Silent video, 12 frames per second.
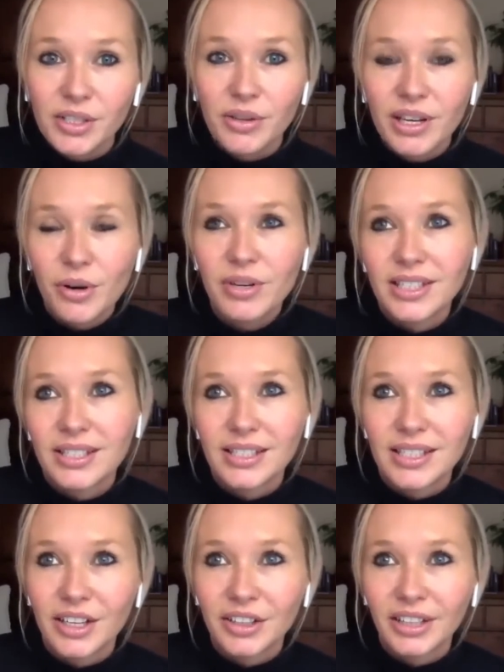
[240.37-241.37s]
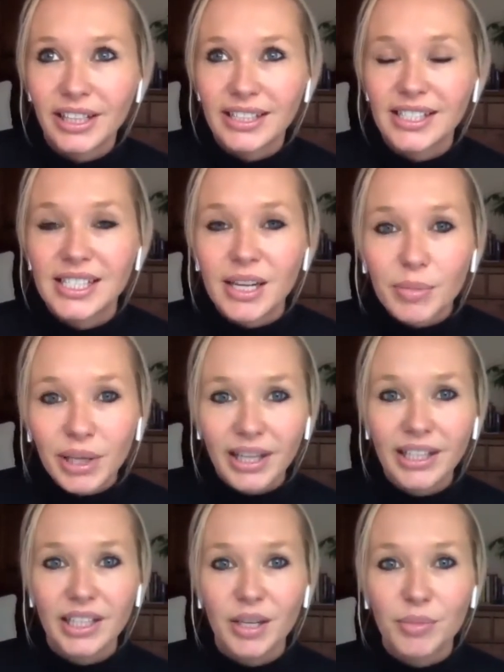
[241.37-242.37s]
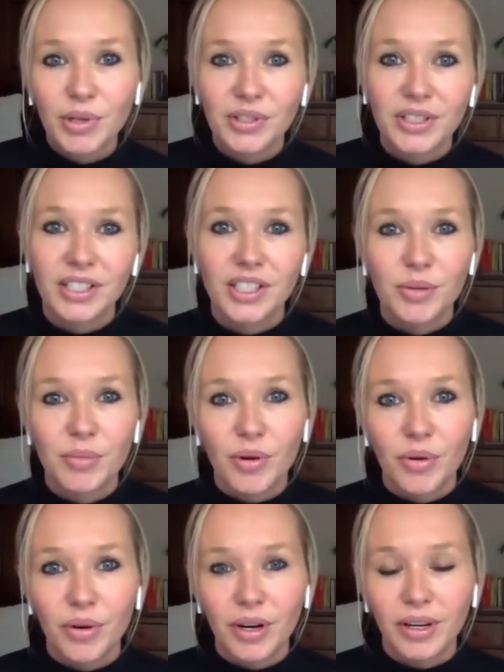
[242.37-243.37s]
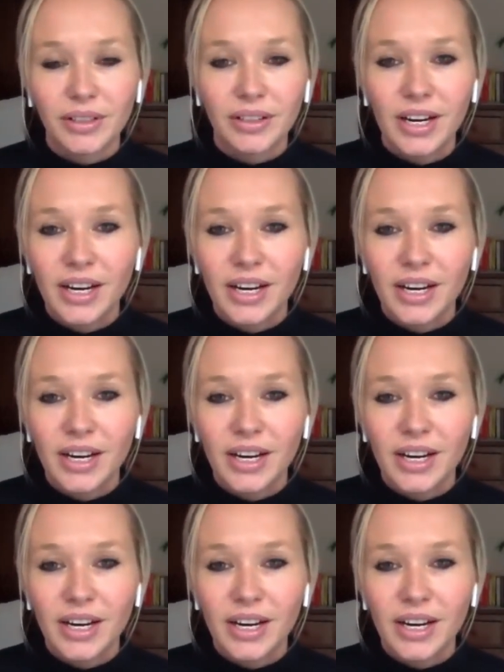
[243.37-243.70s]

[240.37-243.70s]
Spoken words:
So they don't necessarily stimulate the immune system or,